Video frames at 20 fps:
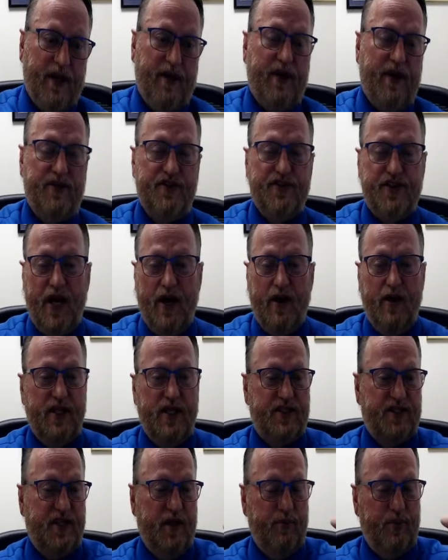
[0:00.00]
Zelle is
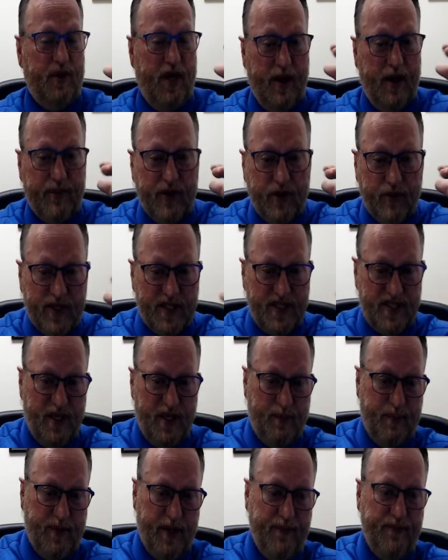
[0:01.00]
simple. I'm the
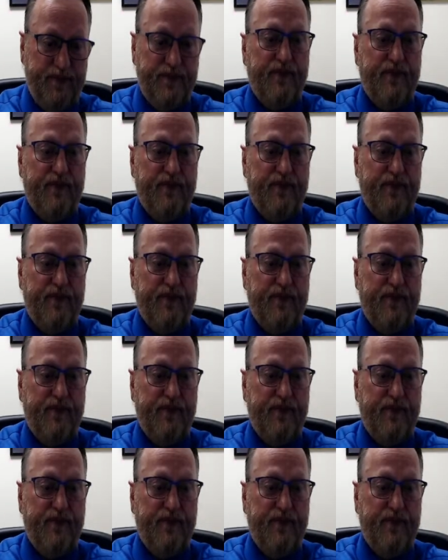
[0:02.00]
recipient